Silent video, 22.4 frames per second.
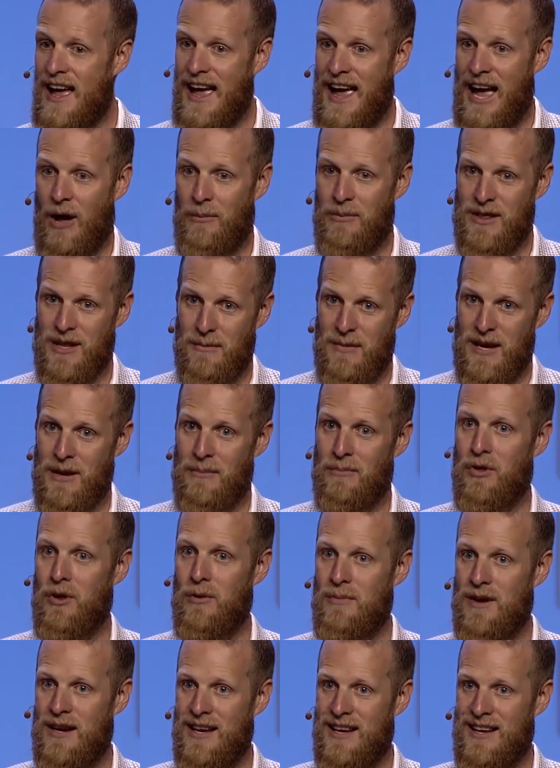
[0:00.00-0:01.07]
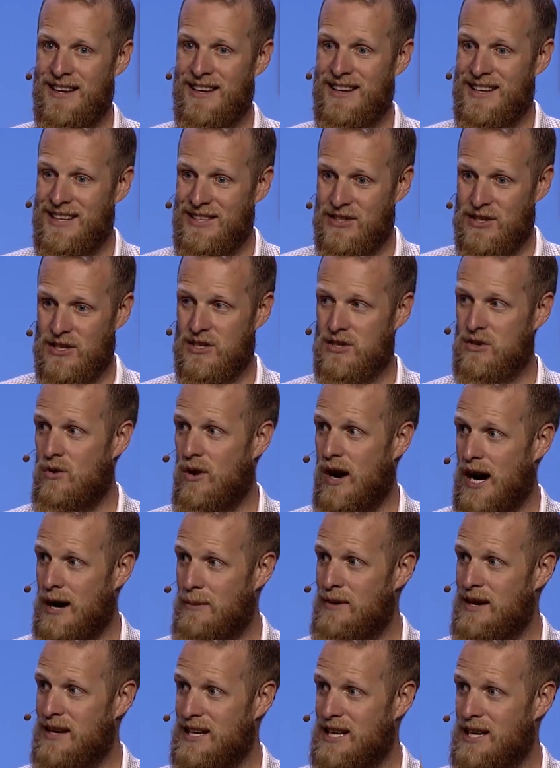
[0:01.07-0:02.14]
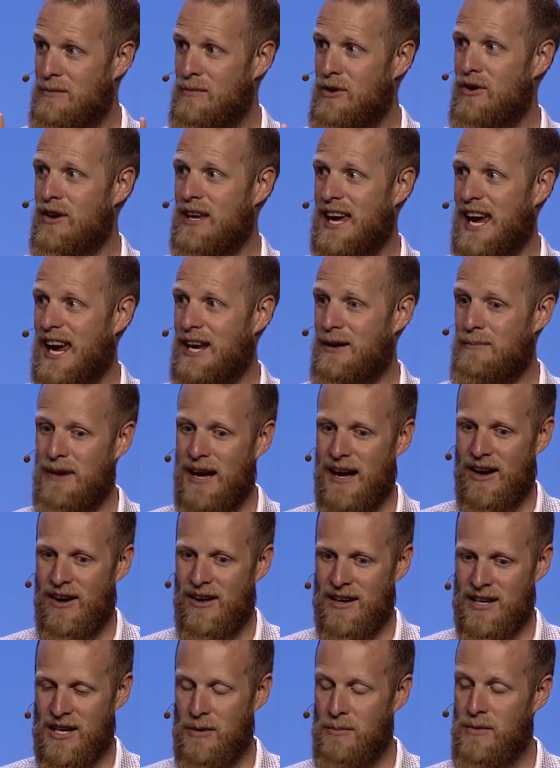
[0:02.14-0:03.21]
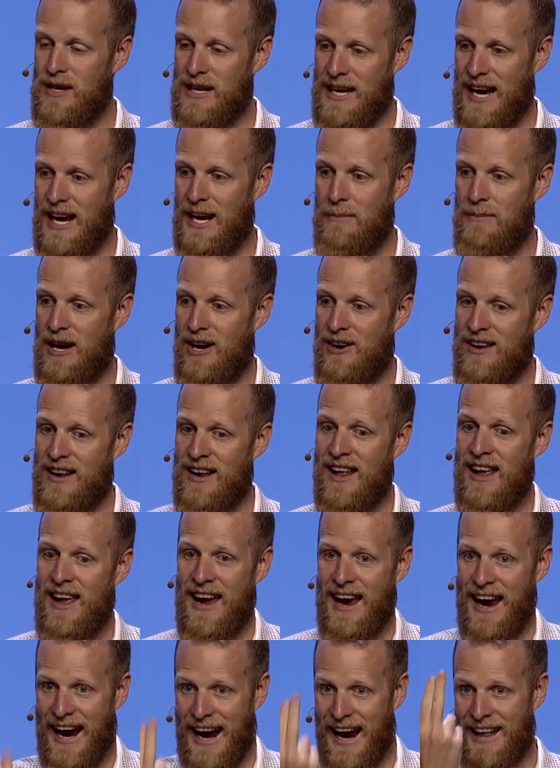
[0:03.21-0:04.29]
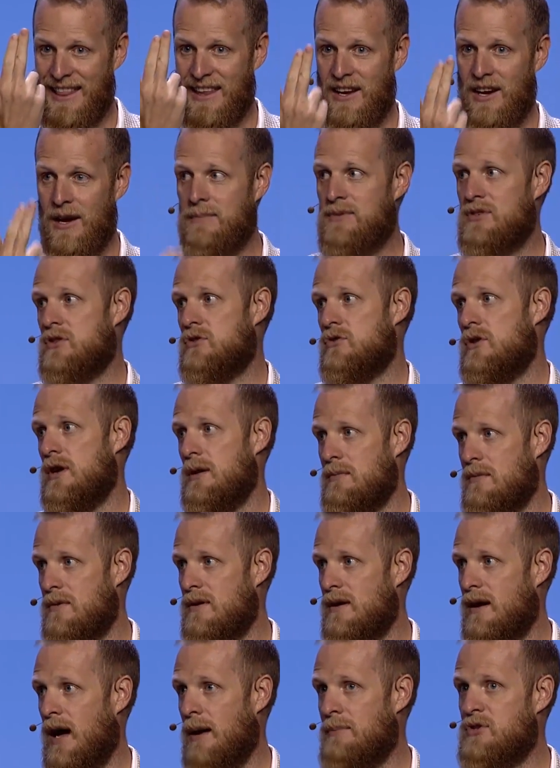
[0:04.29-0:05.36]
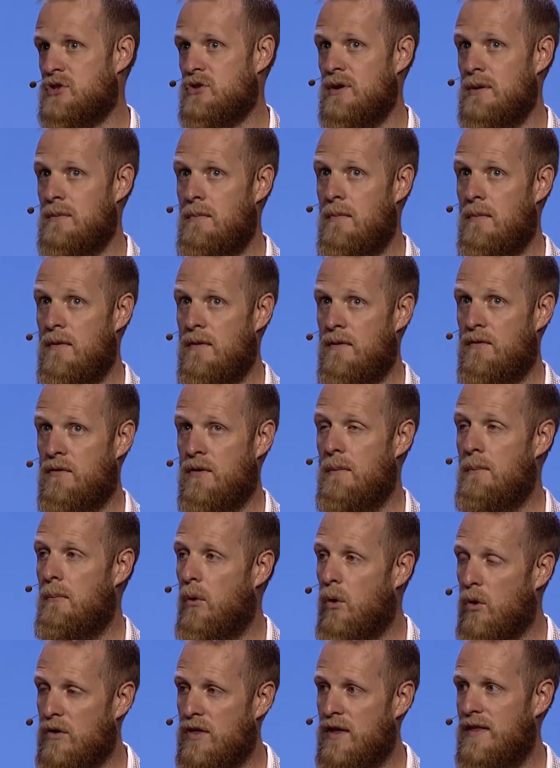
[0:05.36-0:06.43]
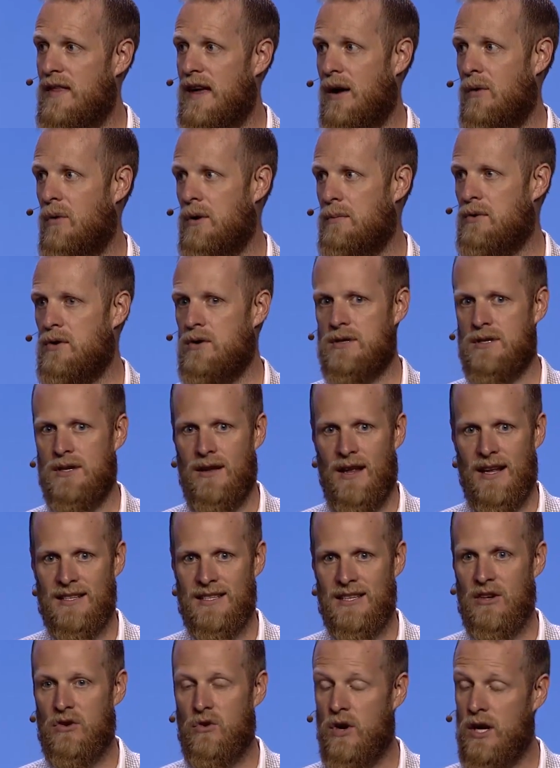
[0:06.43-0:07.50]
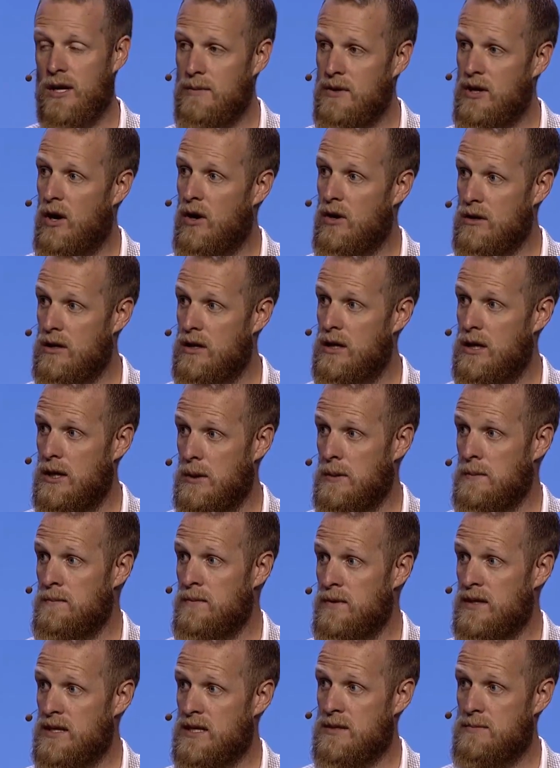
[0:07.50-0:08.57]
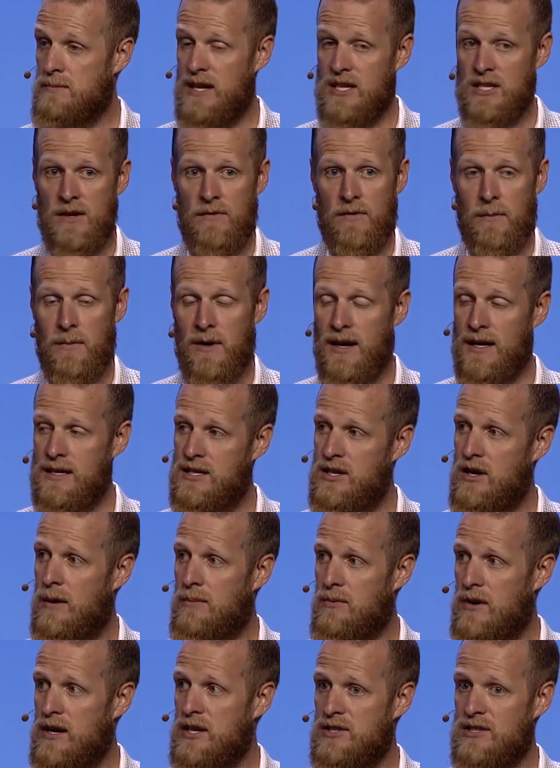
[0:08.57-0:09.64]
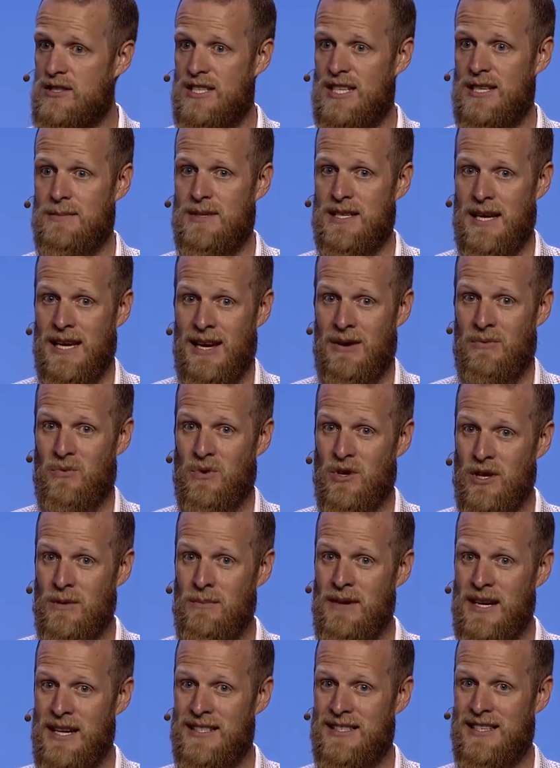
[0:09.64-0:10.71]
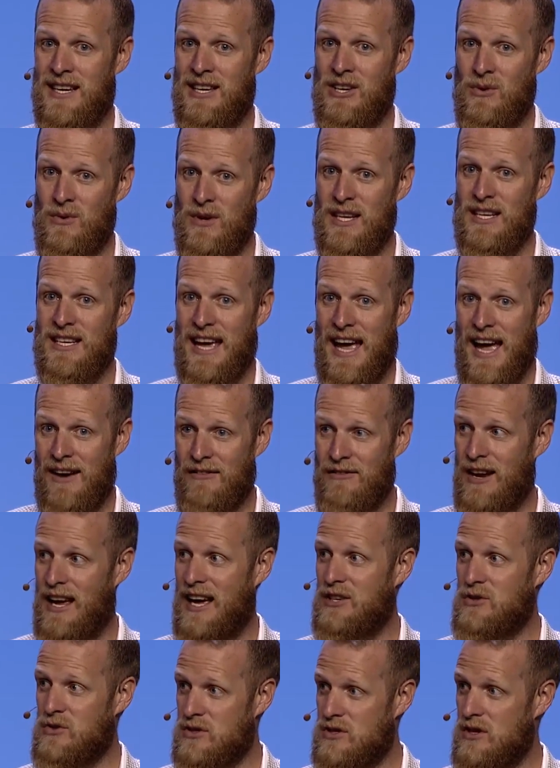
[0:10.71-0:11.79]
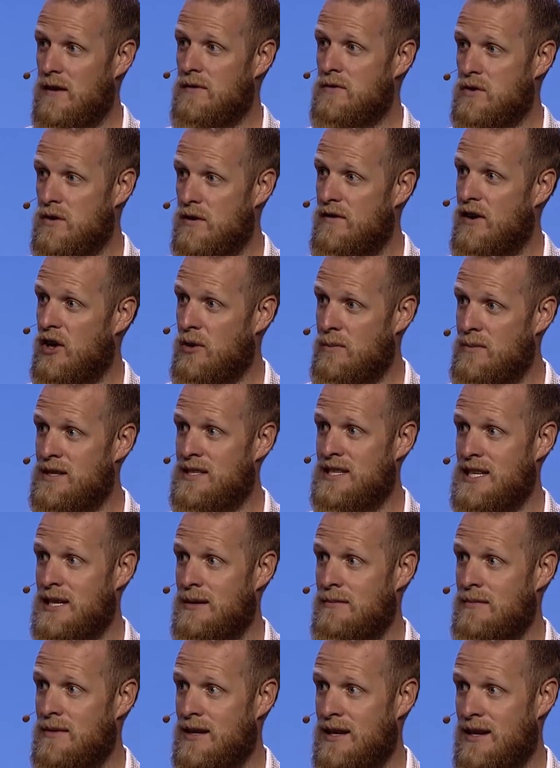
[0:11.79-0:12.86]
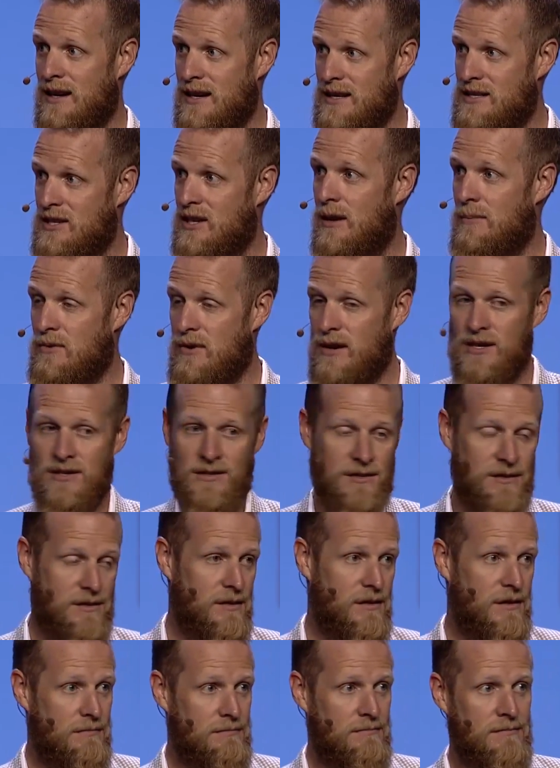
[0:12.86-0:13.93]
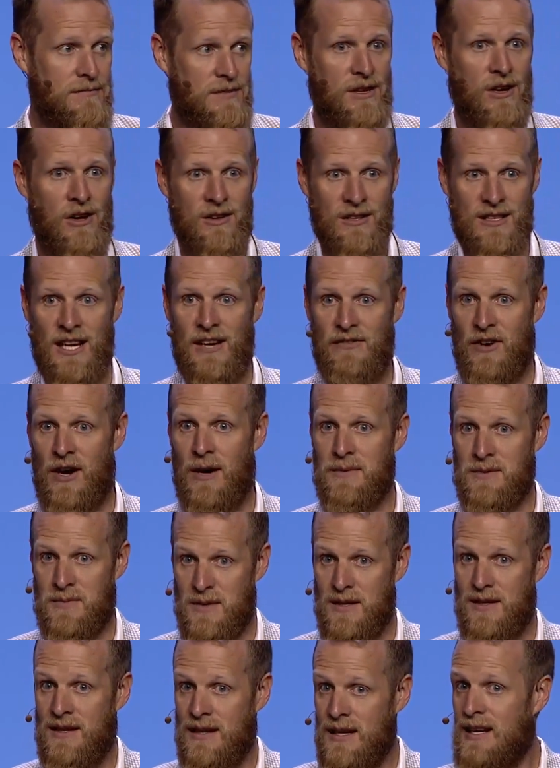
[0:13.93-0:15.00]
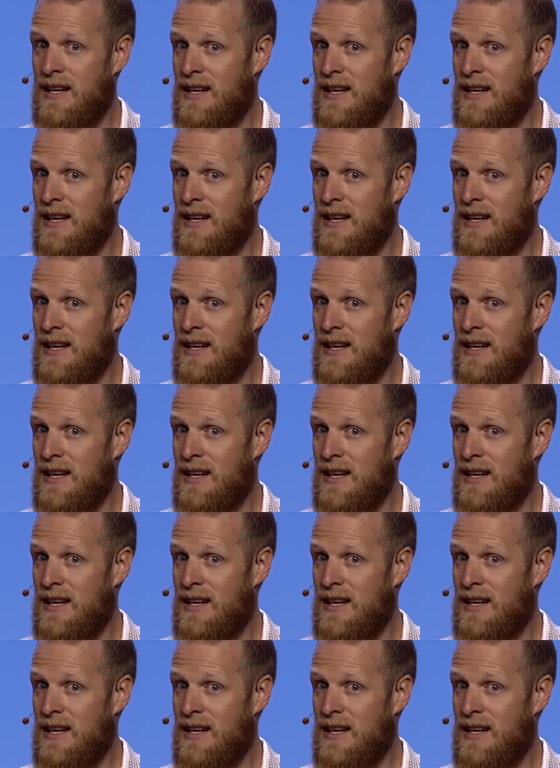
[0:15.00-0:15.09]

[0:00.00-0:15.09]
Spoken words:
helping them implement it, describe it, communicate about it, and then upstream from more than that one person. That's incredibly hard to do, especially from an IT operations team. It really means that you need to have an agile software development team in IT operations. You call it DevOps, but